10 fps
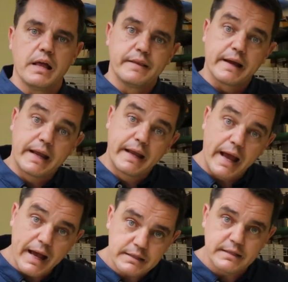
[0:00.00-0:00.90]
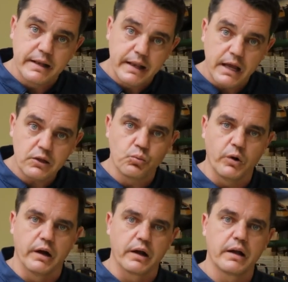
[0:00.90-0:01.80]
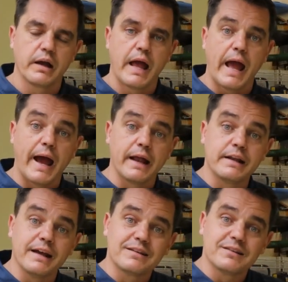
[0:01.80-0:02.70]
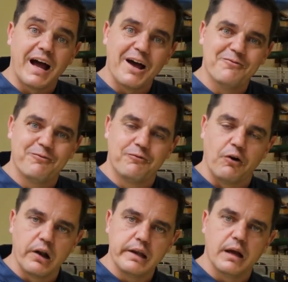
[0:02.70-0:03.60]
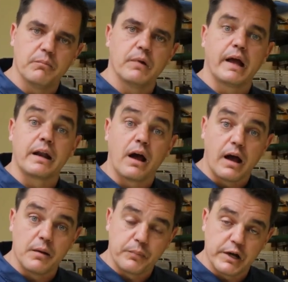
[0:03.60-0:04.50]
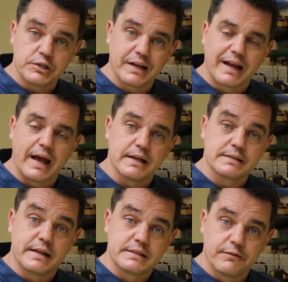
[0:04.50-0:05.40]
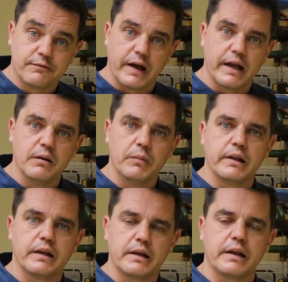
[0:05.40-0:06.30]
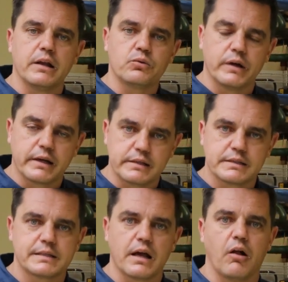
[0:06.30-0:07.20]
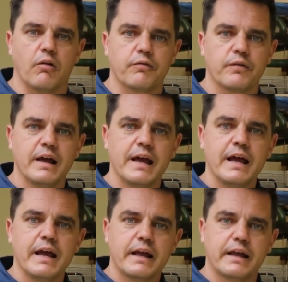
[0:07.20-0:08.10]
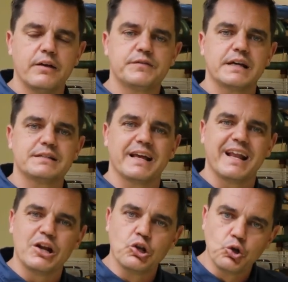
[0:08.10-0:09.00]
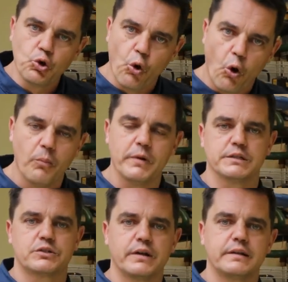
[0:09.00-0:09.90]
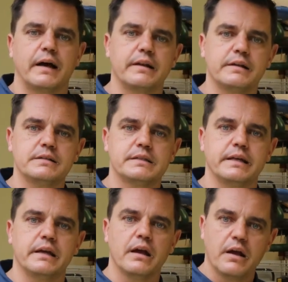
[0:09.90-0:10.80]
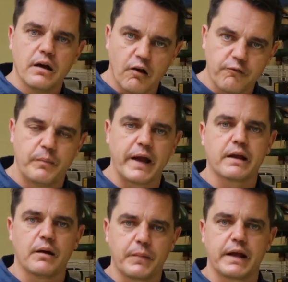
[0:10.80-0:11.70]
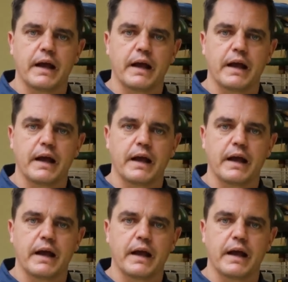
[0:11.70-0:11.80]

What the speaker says: the gas network and the entire volume and high pressure gas that's available in the network itself gives us an enormous redundancy of backup